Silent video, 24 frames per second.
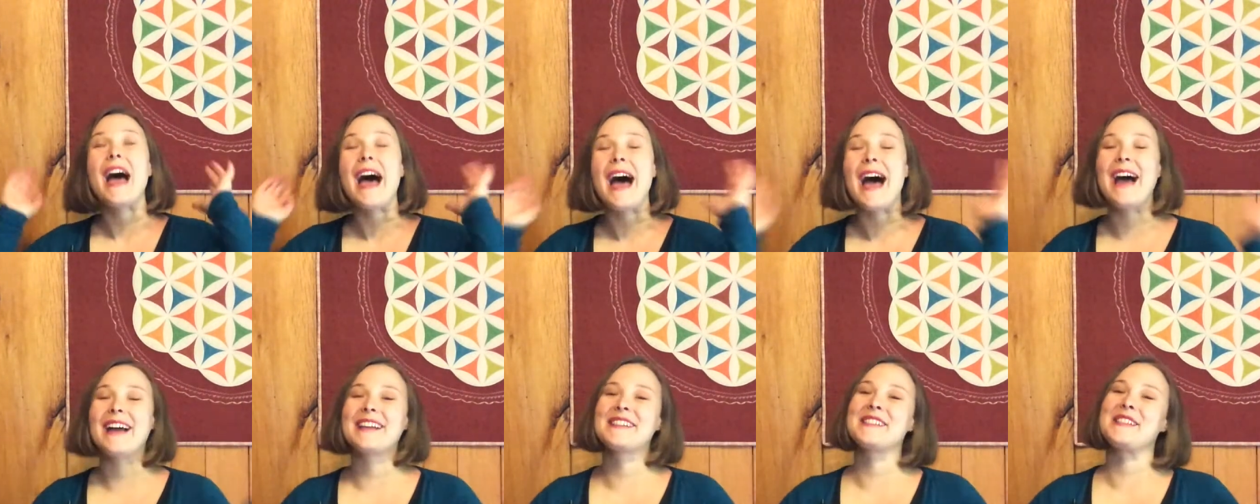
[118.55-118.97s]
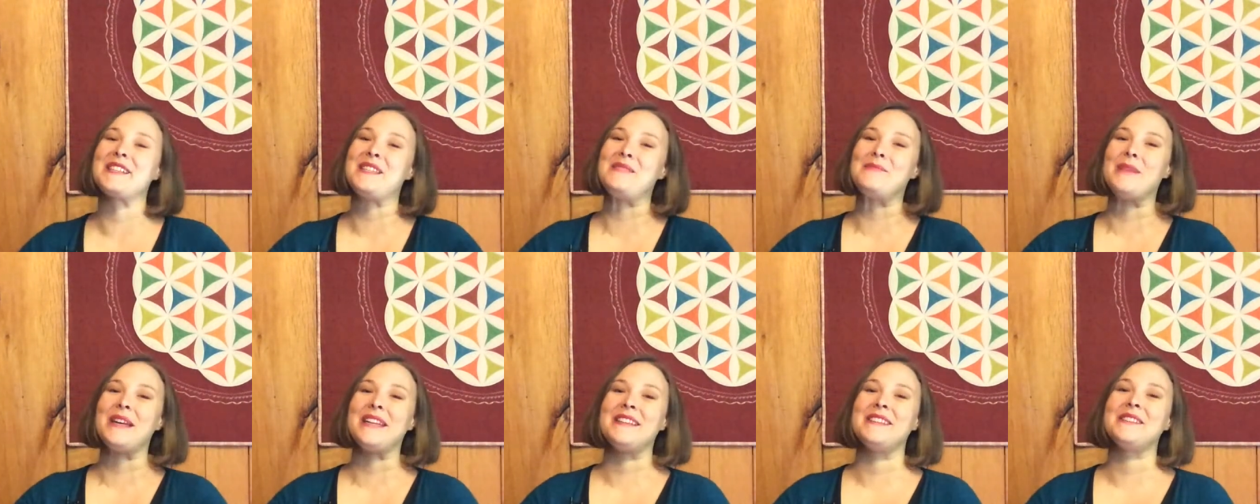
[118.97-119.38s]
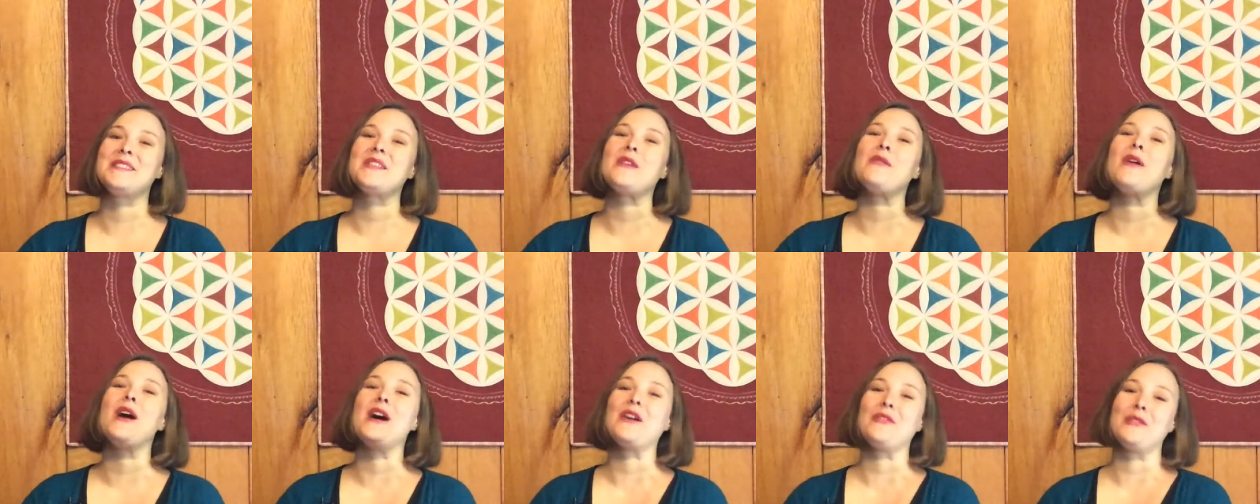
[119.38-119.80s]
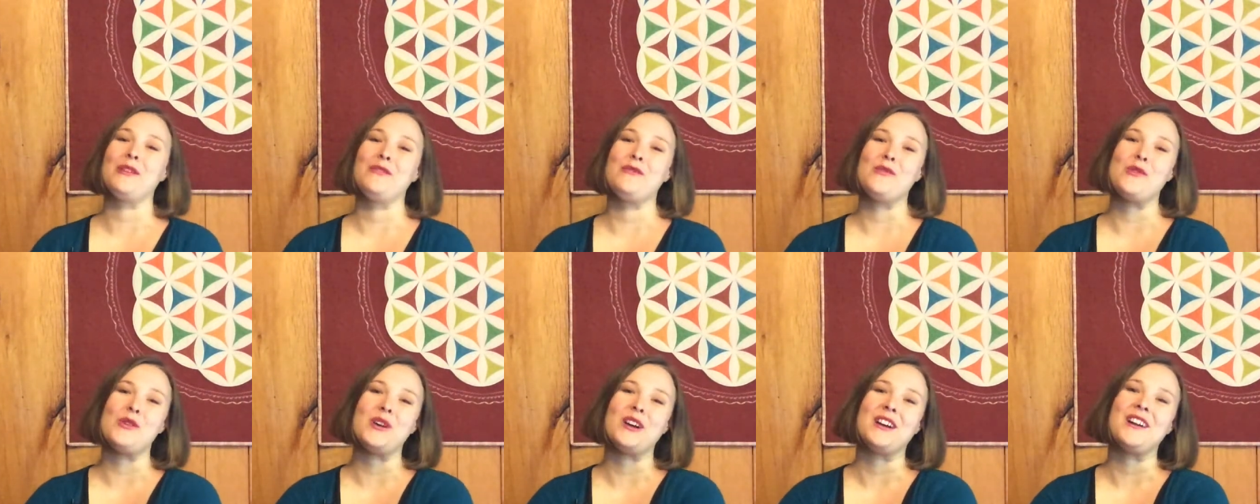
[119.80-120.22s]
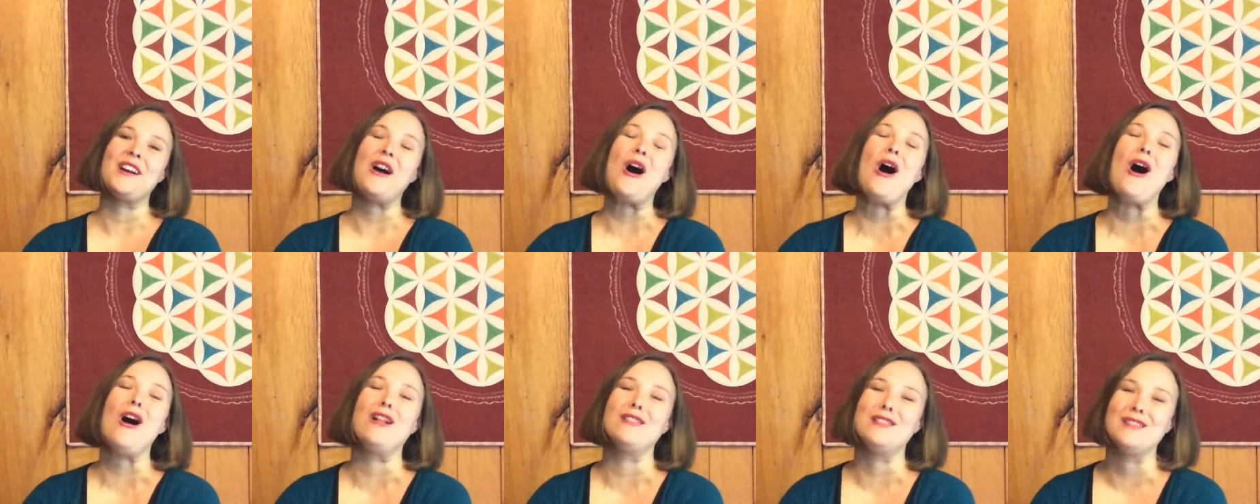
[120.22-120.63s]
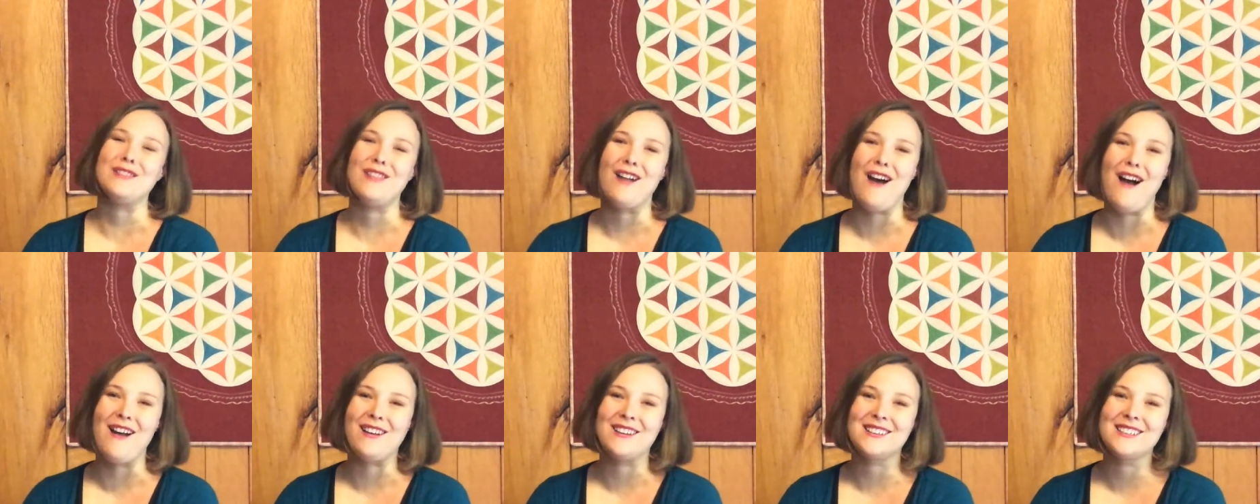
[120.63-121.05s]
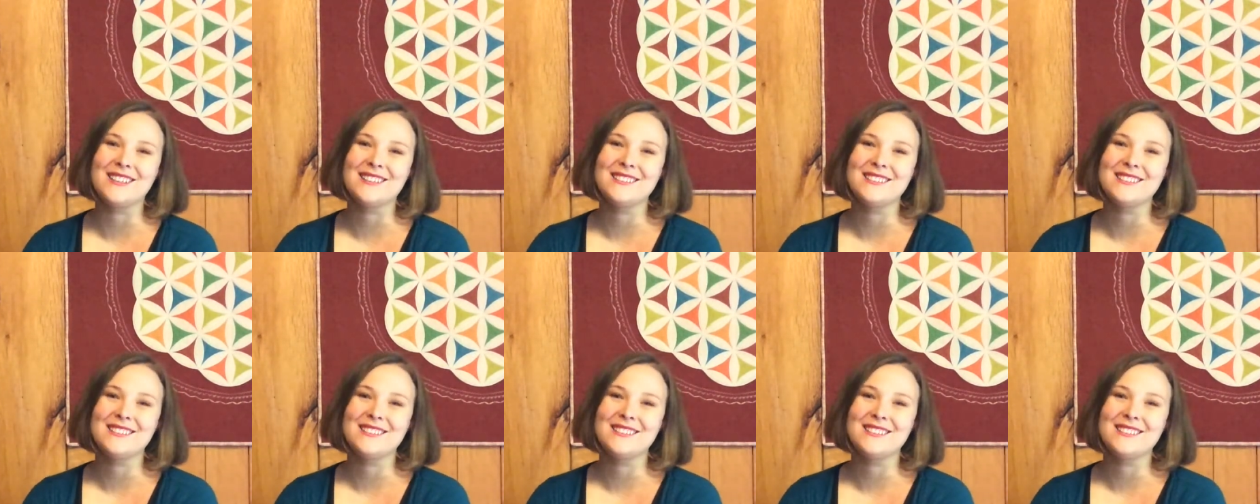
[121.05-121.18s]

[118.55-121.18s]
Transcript: actually been so hungry for all along.